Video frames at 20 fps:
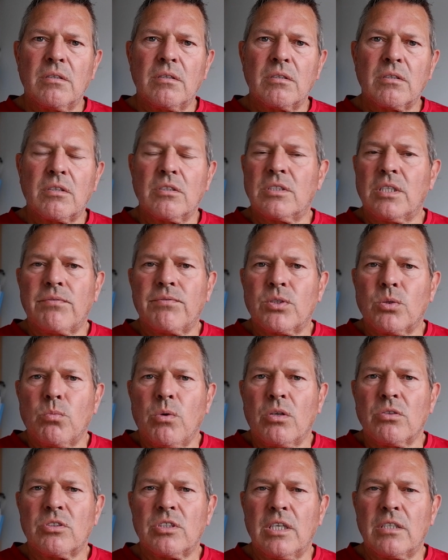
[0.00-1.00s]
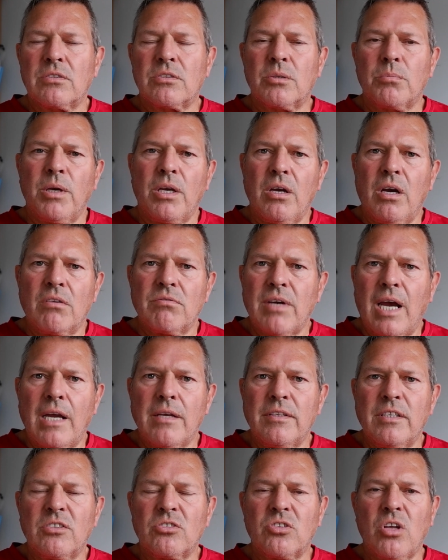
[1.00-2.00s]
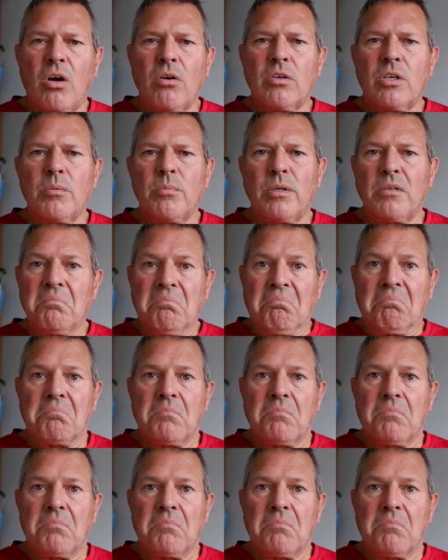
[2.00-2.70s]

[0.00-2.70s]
Because if someone said to me, "I'll write this document,"